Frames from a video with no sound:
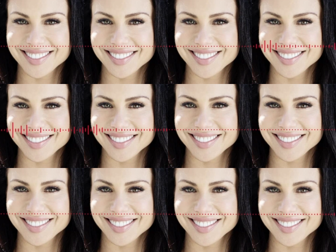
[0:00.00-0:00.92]

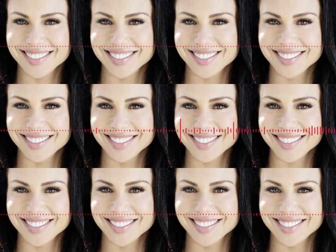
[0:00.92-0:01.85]
yet reducing
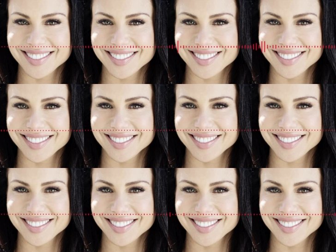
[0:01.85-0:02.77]
our footprint
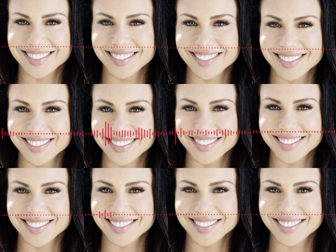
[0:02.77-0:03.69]
is
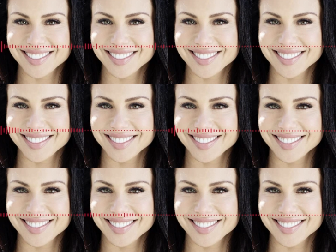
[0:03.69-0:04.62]
valuable. So that's
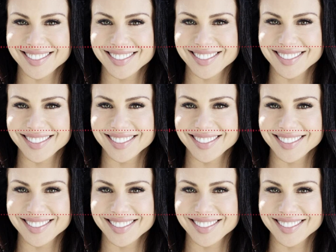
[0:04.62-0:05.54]
definitely something we're
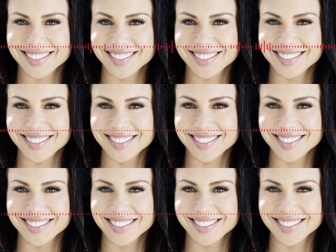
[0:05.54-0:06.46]
considering. I know that
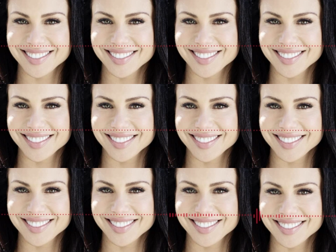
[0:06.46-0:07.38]
plane
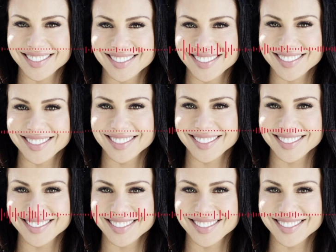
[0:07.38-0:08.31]
rides
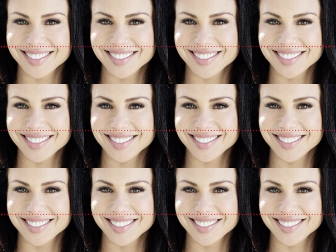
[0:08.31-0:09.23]
are like the
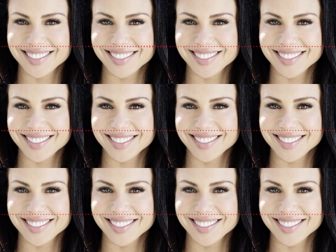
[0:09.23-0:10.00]
biggest contributor.